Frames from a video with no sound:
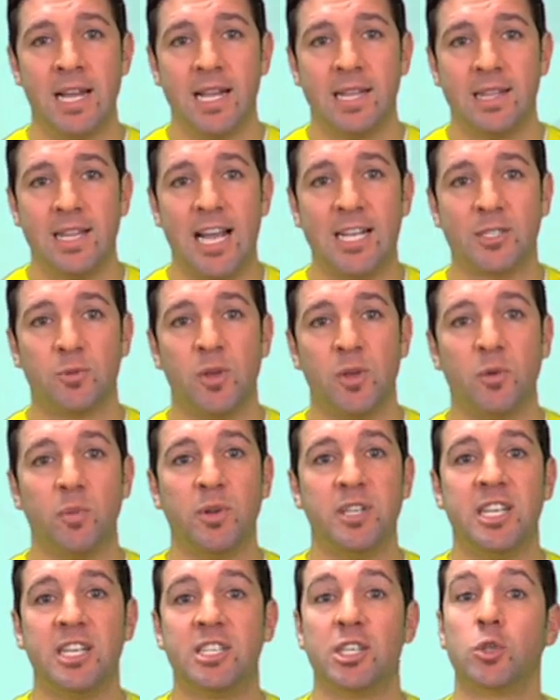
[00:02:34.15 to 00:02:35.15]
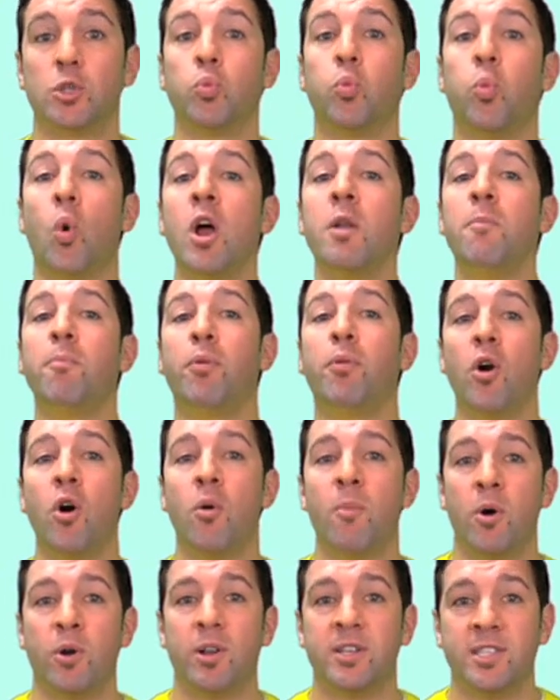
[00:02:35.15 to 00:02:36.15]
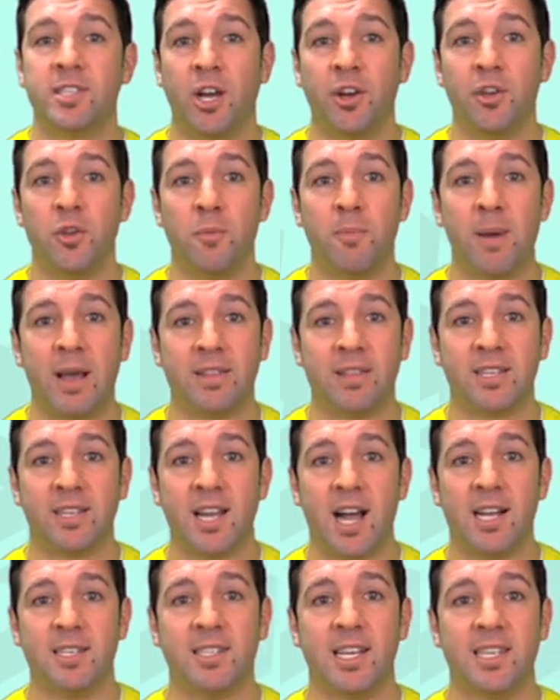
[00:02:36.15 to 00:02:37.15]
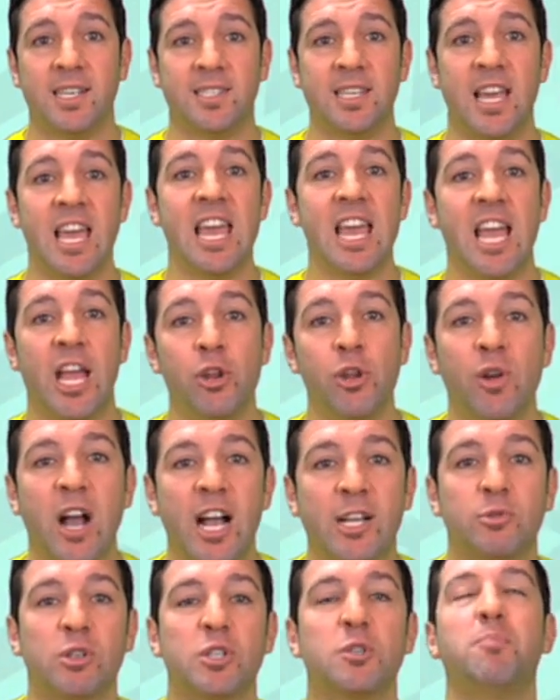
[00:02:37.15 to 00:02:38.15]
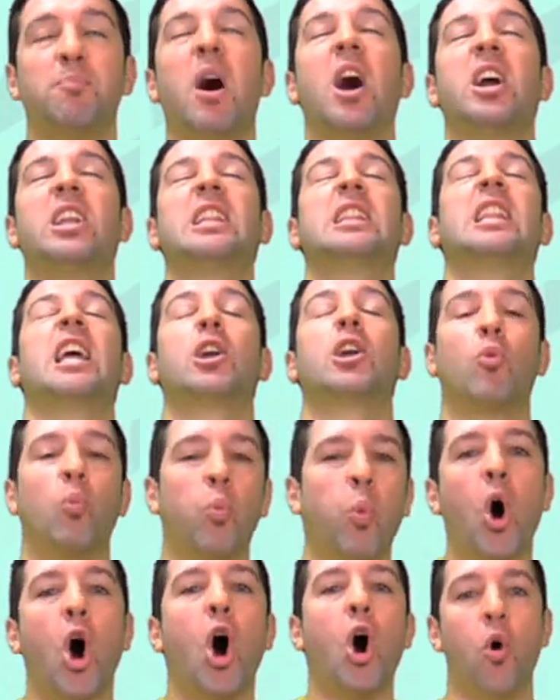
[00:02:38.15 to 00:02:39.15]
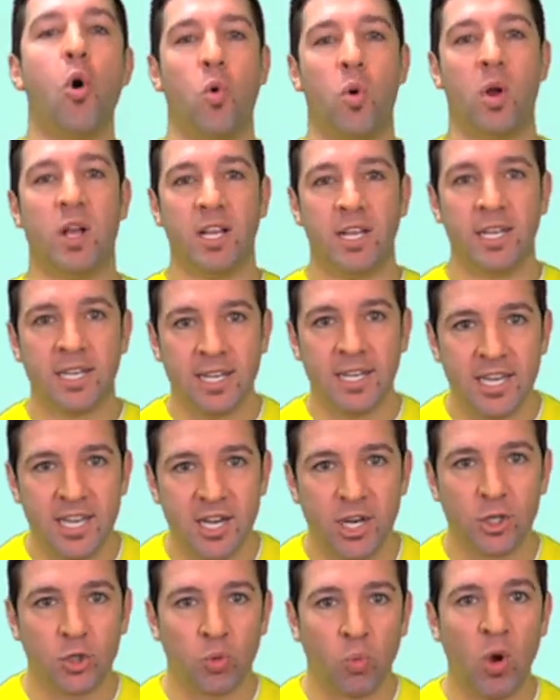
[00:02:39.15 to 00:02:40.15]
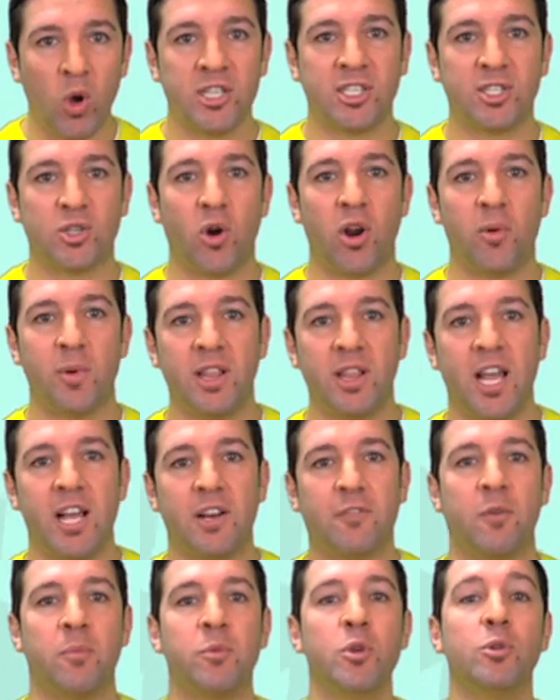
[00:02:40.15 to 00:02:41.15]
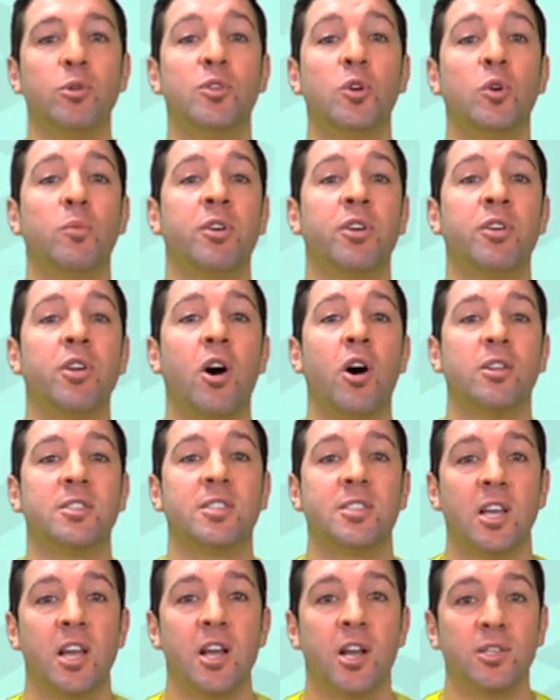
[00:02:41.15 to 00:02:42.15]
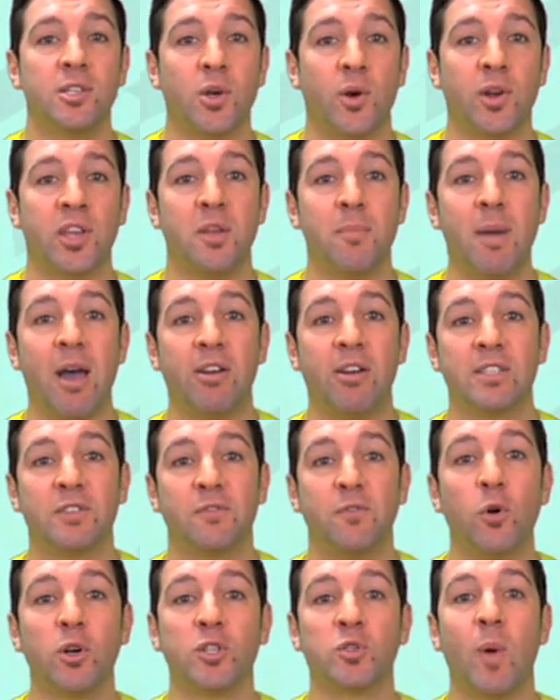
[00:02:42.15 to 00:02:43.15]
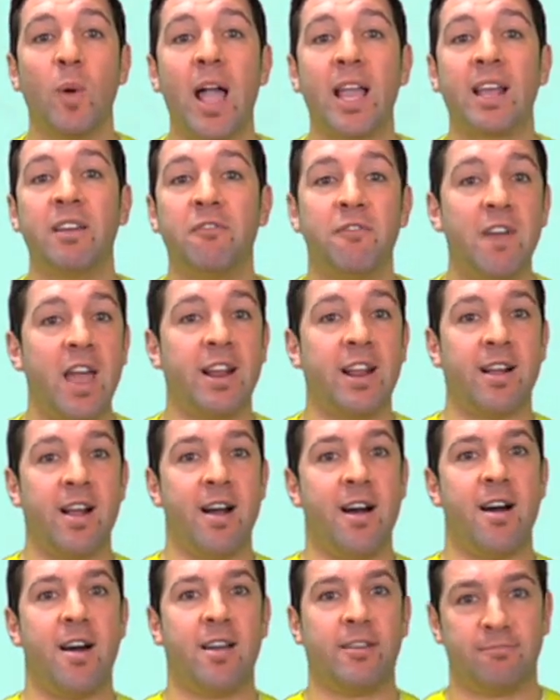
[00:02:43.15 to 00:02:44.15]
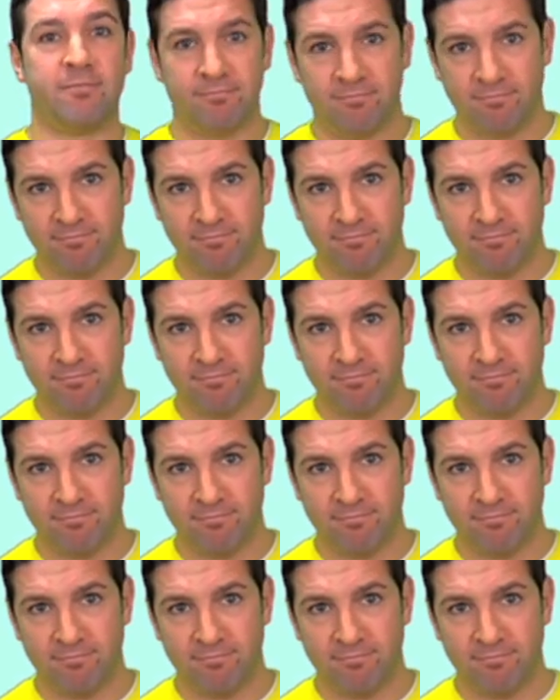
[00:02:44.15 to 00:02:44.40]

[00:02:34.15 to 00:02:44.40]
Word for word: Last week we did just one promo to tell you about the contest and you guys responded like, whoa. Here's one story we liked from YouTuber Naltz talking about his Volkswagen Vanagon.